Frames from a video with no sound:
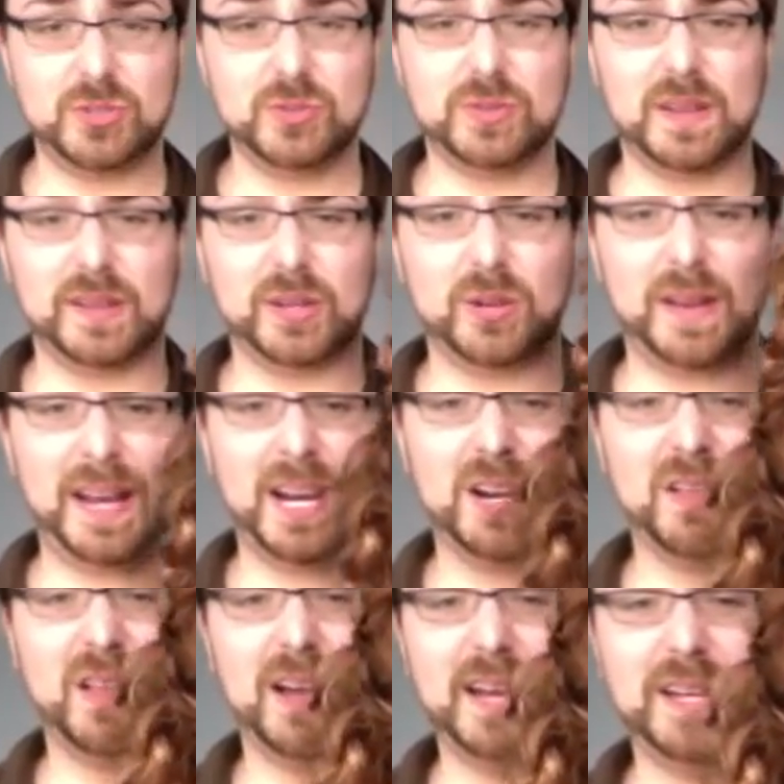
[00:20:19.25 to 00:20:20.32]
do the little
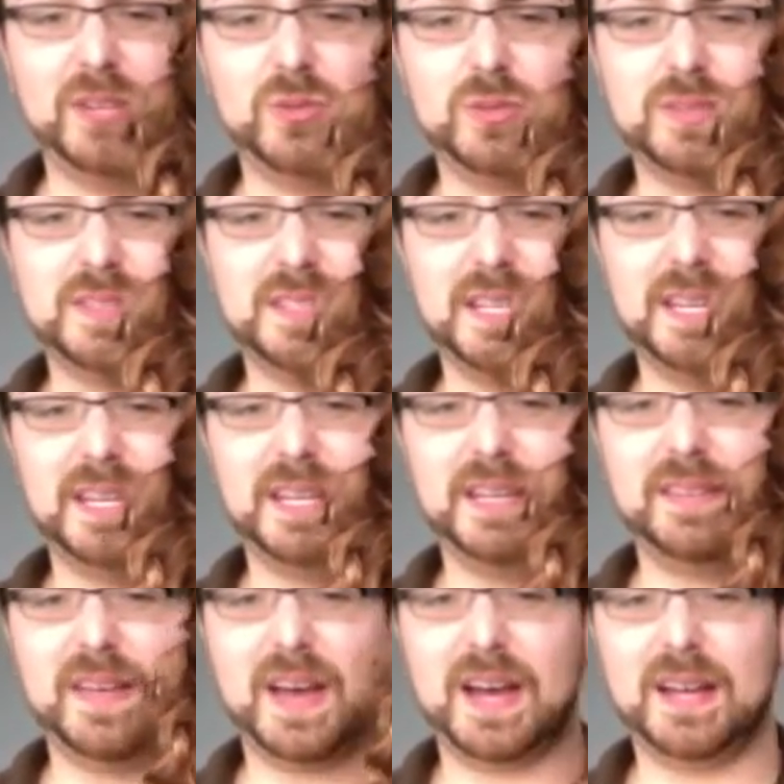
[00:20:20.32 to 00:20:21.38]
hairline, you'll
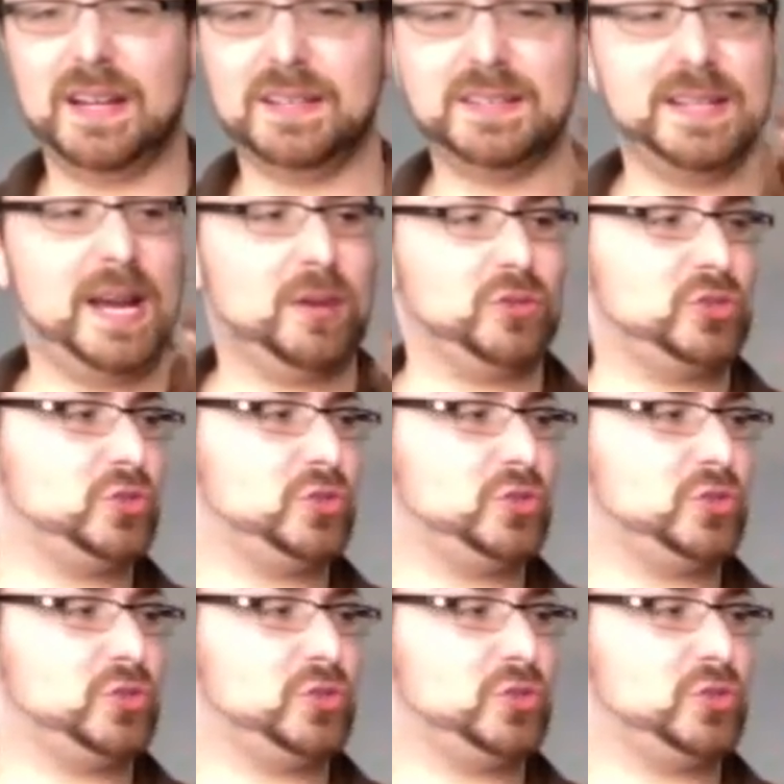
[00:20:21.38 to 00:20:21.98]
see that it's now